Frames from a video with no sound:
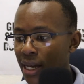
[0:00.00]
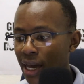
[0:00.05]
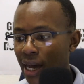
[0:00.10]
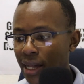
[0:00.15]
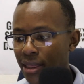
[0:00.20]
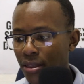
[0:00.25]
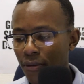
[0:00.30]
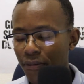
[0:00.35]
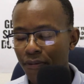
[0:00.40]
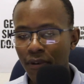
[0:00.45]

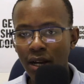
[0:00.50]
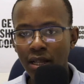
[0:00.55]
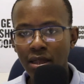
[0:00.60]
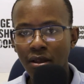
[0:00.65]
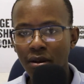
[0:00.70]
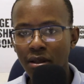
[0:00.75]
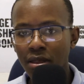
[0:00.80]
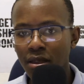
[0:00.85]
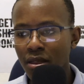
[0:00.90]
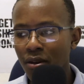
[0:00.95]
At
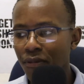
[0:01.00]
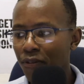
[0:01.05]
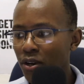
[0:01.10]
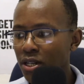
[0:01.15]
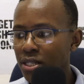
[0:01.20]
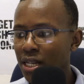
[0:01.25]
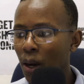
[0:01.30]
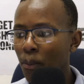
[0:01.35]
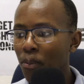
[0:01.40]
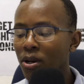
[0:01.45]
the
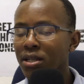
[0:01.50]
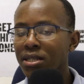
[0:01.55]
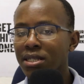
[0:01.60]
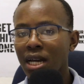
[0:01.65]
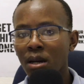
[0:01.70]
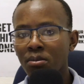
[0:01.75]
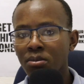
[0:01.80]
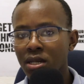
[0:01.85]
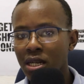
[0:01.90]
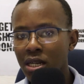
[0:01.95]
first couple of
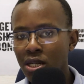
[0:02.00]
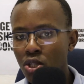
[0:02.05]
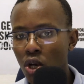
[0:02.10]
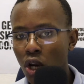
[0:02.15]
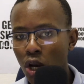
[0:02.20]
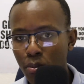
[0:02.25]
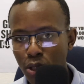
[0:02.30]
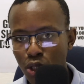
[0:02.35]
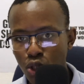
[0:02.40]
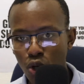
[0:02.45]
times, it is going
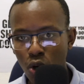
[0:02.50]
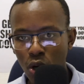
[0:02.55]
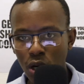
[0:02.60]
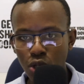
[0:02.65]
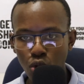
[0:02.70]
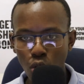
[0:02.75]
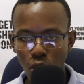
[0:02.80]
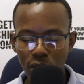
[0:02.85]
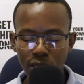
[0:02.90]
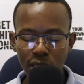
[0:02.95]
to be
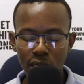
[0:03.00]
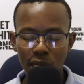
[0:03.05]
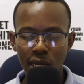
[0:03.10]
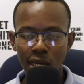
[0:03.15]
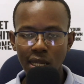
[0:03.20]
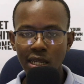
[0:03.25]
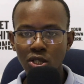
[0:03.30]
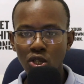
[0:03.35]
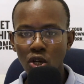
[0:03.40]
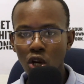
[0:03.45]
daunting.
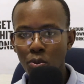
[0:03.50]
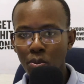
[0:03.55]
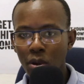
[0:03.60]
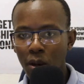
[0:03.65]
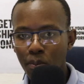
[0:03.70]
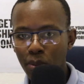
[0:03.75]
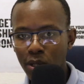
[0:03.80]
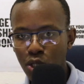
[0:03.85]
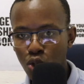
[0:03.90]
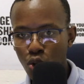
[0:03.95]
It is going to be a
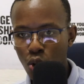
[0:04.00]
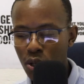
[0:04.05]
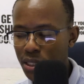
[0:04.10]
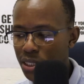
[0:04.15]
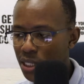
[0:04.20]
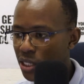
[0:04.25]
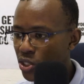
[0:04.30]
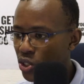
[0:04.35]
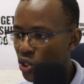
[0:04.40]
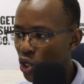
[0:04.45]
bit
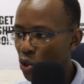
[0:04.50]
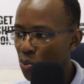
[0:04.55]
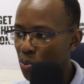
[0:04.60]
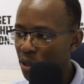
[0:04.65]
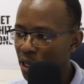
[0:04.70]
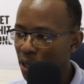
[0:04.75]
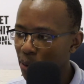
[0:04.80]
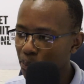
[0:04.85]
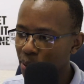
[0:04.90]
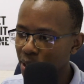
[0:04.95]
daunting. It's going to
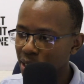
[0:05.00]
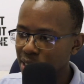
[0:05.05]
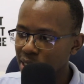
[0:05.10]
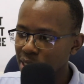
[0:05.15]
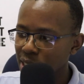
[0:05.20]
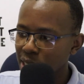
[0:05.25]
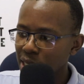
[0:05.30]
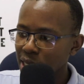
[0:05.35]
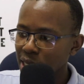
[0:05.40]
be a bit,